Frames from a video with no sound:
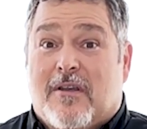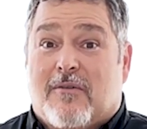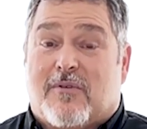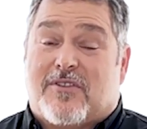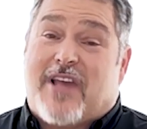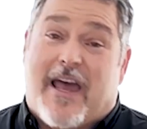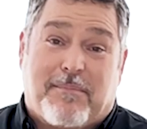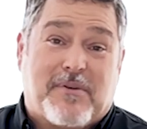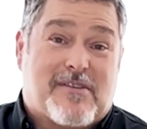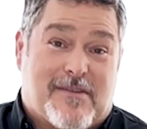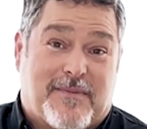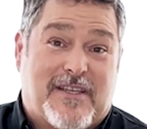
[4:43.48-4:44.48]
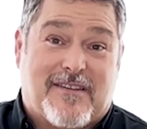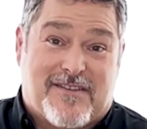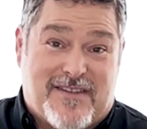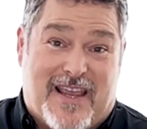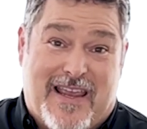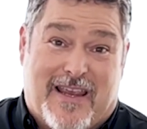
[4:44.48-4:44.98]
which happens to be the
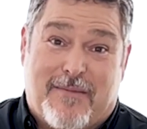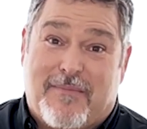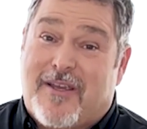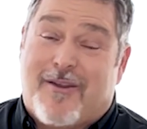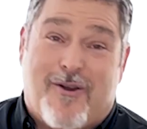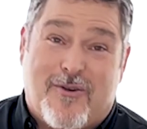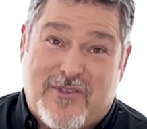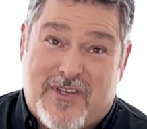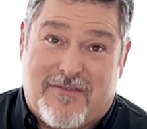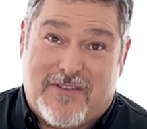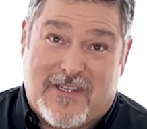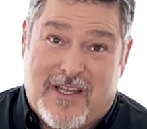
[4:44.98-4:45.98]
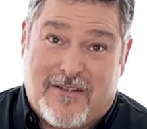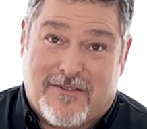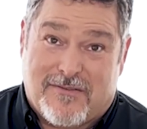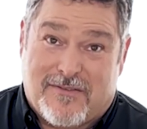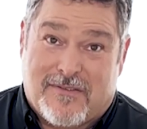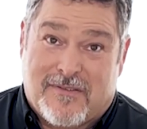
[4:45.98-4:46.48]
same in all seven
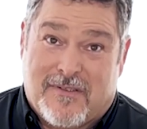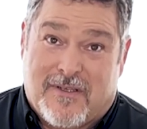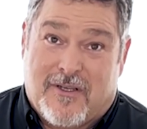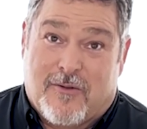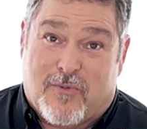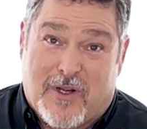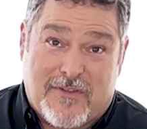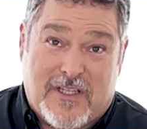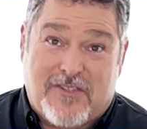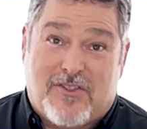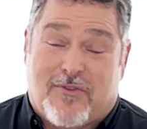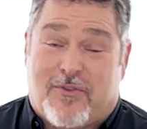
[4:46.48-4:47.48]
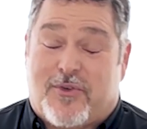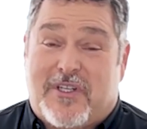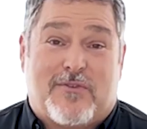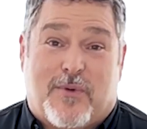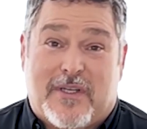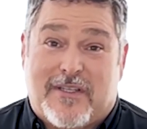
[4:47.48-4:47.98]
letters. Revelation
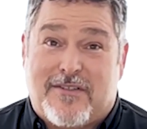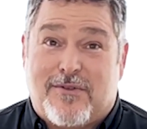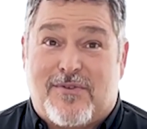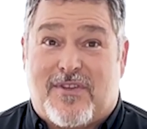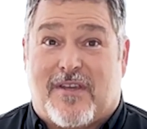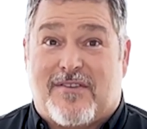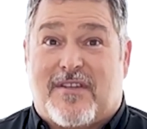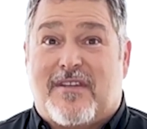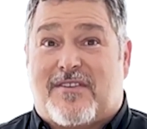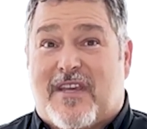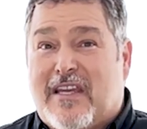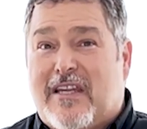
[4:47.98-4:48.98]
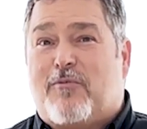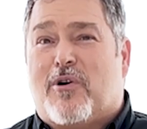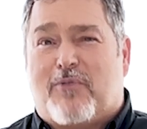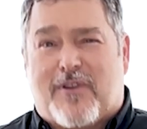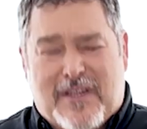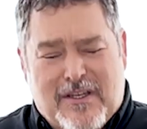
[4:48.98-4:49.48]
3:22 says this,
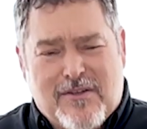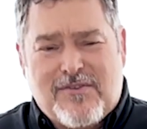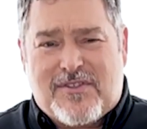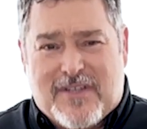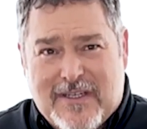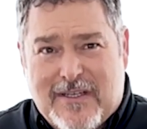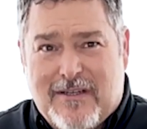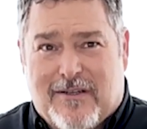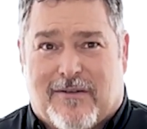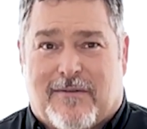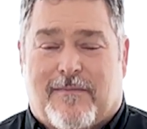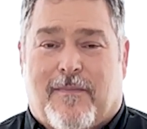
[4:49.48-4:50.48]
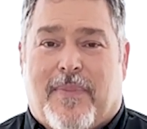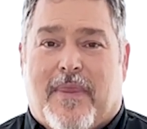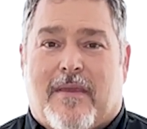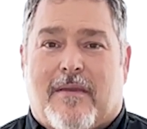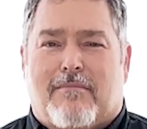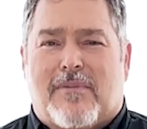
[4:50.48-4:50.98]
anyone with ears to hear
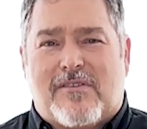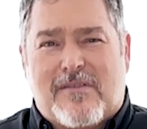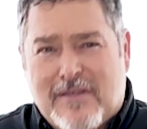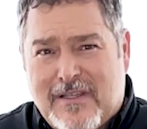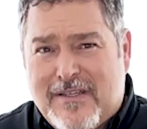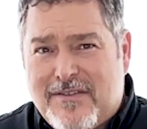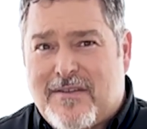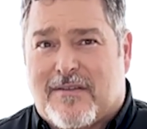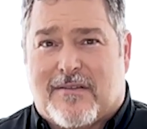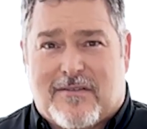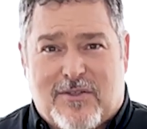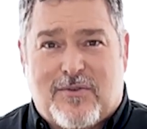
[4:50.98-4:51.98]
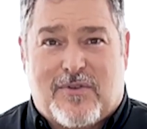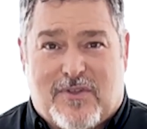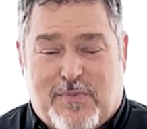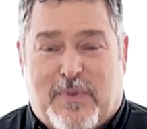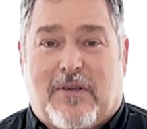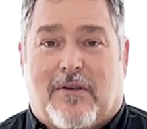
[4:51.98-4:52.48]
must listen to the
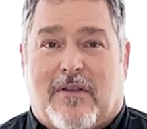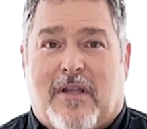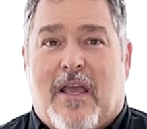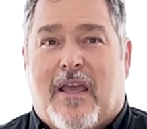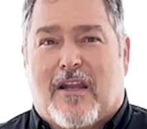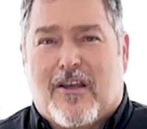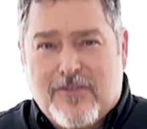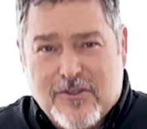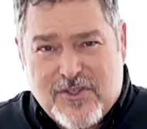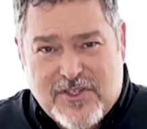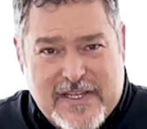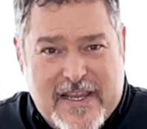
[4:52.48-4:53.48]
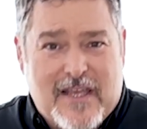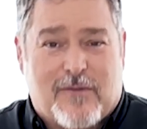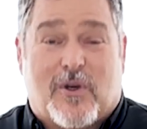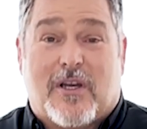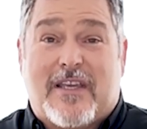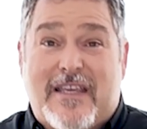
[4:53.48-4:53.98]
Spirit and understand
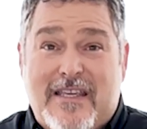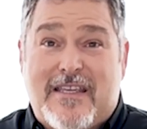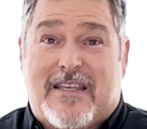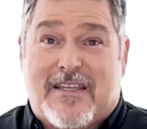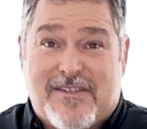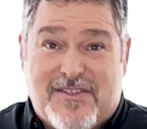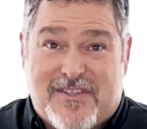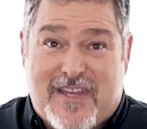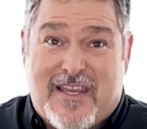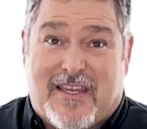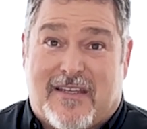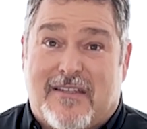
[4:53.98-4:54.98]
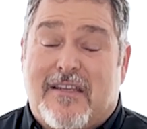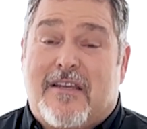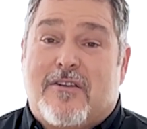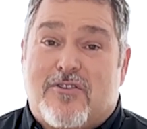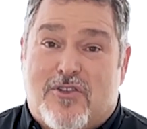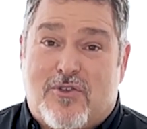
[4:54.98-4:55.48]
what he is saying
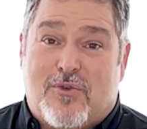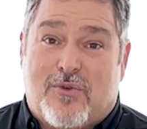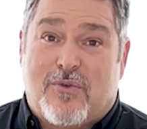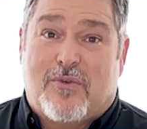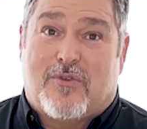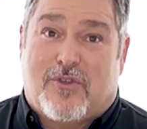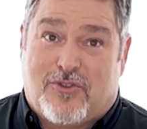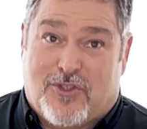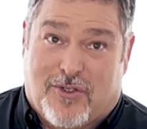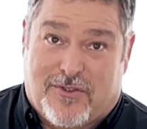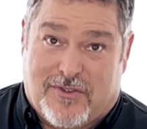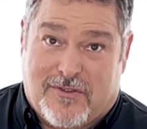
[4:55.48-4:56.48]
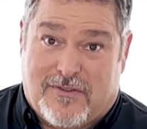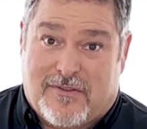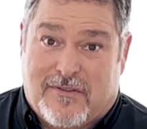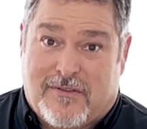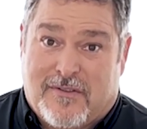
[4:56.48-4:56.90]
to the churches.